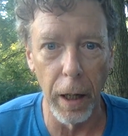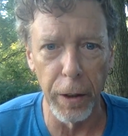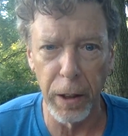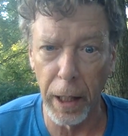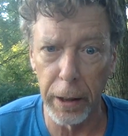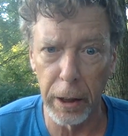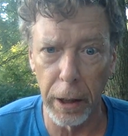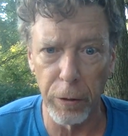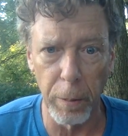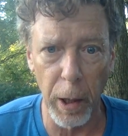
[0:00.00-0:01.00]
United
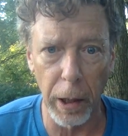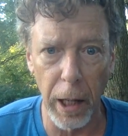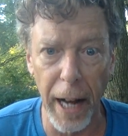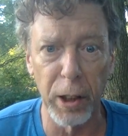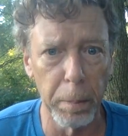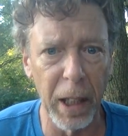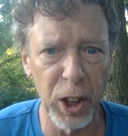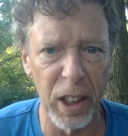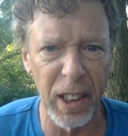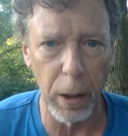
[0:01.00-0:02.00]
States of America, as
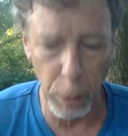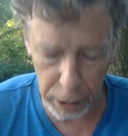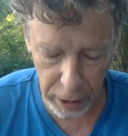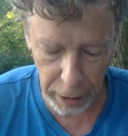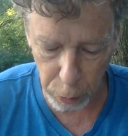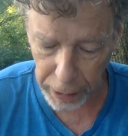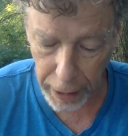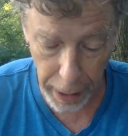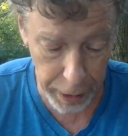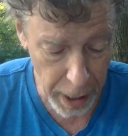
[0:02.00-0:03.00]
much as anyone says we
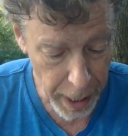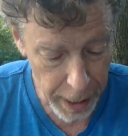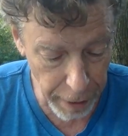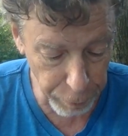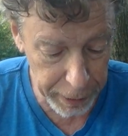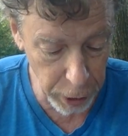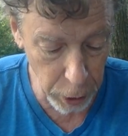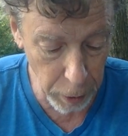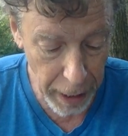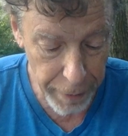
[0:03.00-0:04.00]
can't. If we
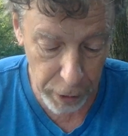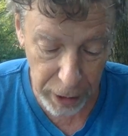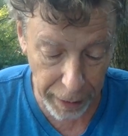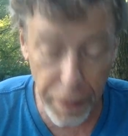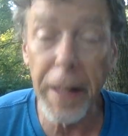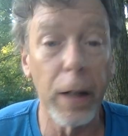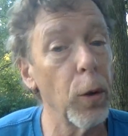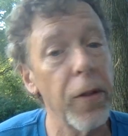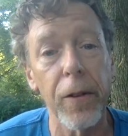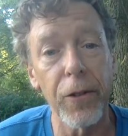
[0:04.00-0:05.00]
do, there's not a
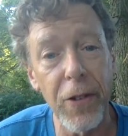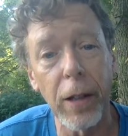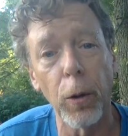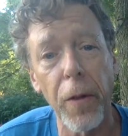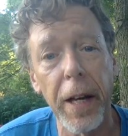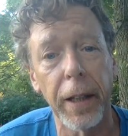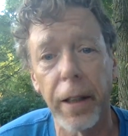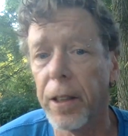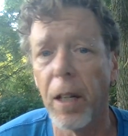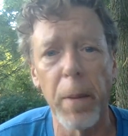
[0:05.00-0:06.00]
single thing
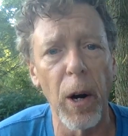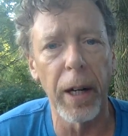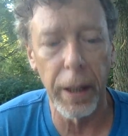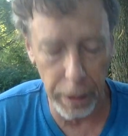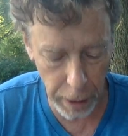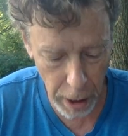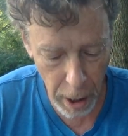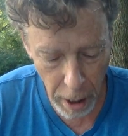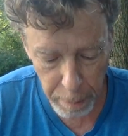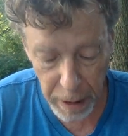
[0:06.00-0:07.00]
that the American
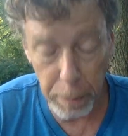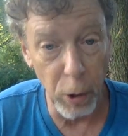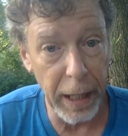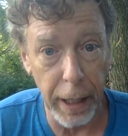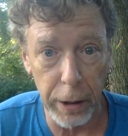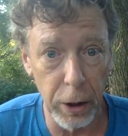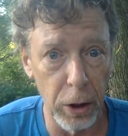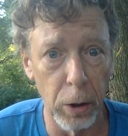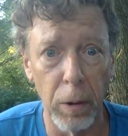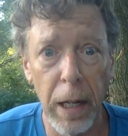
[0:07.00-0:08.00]
people can't
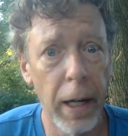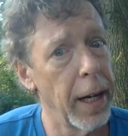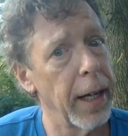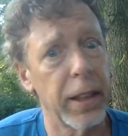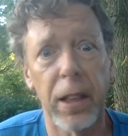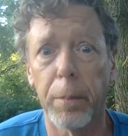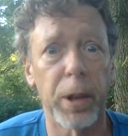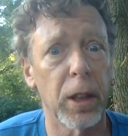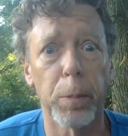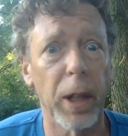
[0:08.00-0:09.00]
do except
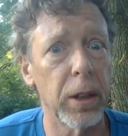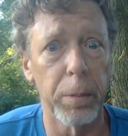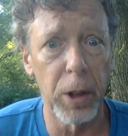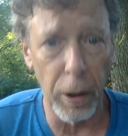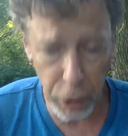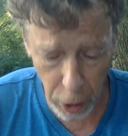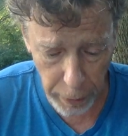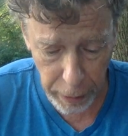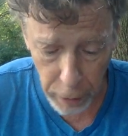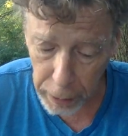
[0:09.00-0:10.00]
express themselves
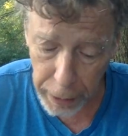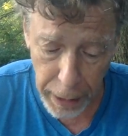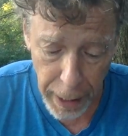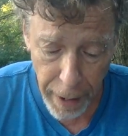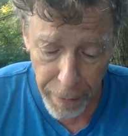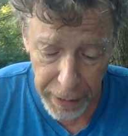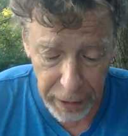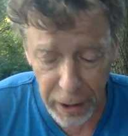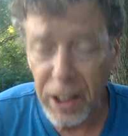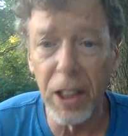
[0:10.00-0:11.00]
coherently.
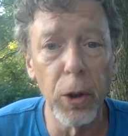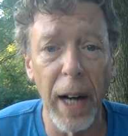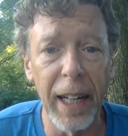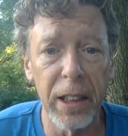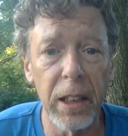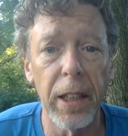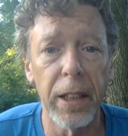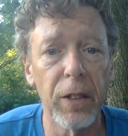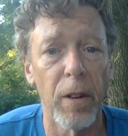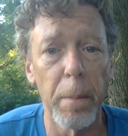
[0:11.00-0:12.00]
This is the United
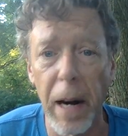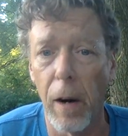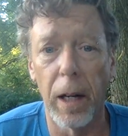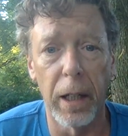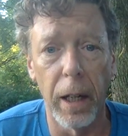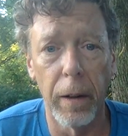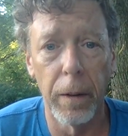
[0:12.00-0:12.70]
States of America.